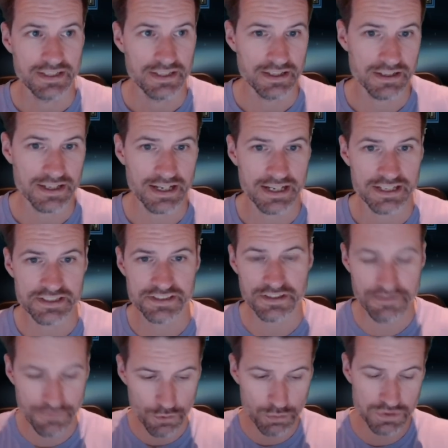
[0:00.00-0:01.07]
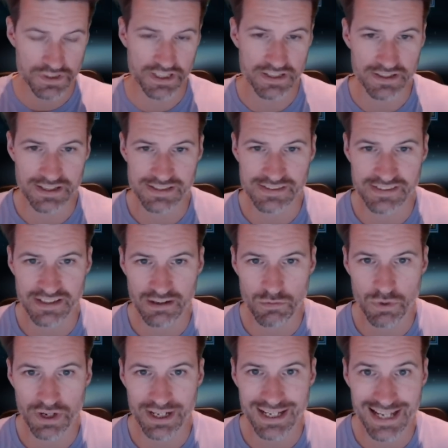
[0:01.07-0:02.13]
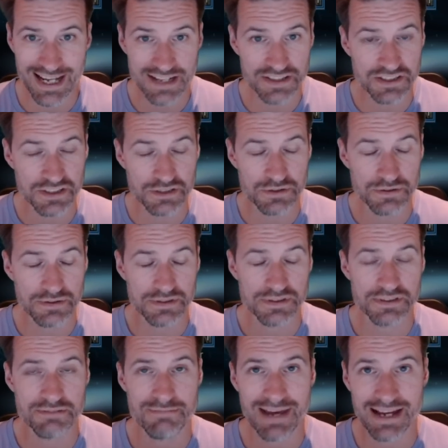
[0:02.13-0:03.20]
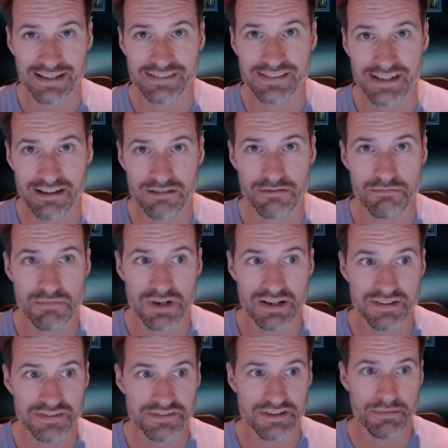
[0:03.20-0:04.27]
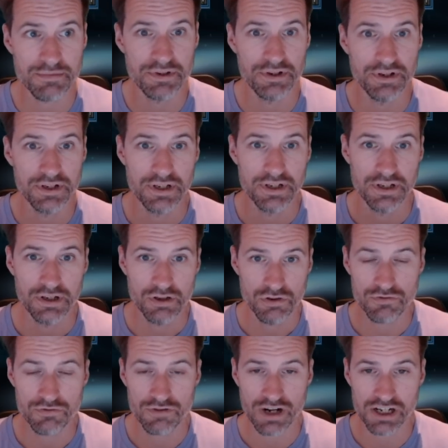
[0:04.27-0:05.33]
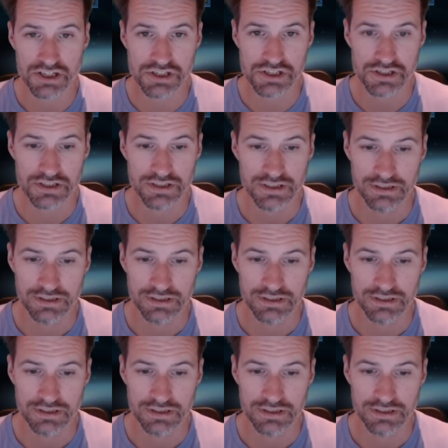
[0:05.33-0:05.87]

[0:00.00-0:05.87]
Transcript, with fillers: Okay, this is the 40 that I said I want to get to max out my Summon Rush.